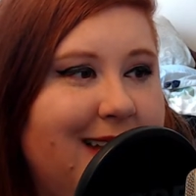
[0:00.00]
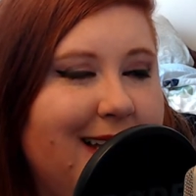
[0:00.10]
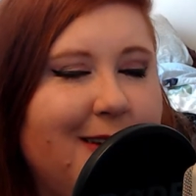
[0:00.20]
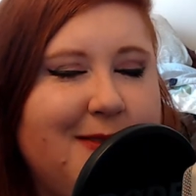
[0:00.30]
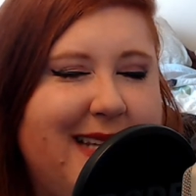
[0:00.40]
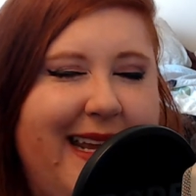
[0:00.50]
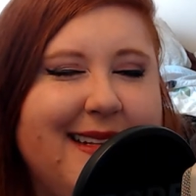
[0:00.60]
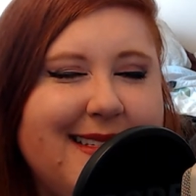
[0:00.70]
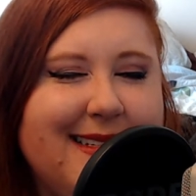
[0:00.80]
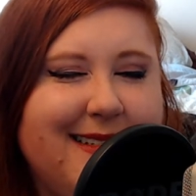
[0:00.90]
those
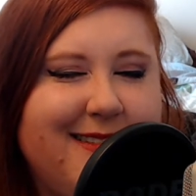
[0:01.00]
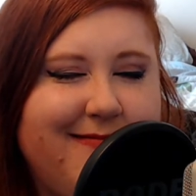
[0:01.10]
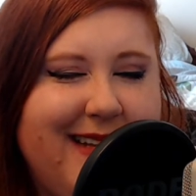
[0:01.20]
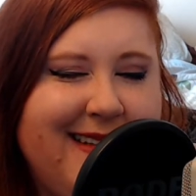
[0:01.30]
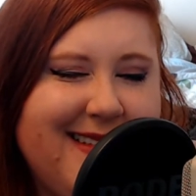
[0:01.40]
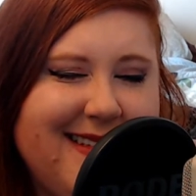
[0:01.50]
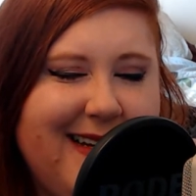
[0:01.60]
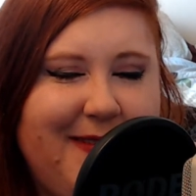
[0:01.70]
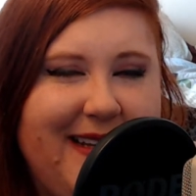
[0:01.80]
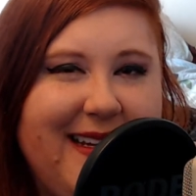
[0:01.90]
hints and
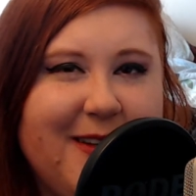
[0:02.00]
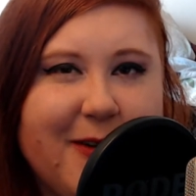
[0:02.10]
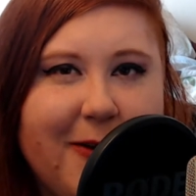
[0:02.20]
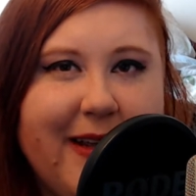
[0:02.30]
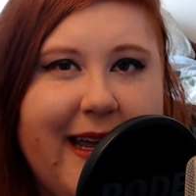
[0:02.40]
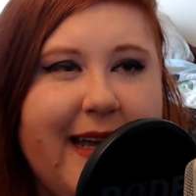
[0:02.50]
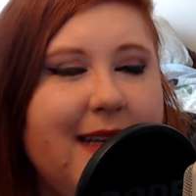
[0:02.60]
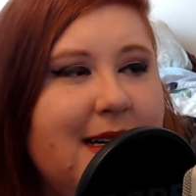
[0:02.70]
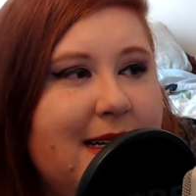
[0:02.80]
stuff, I think they're okay.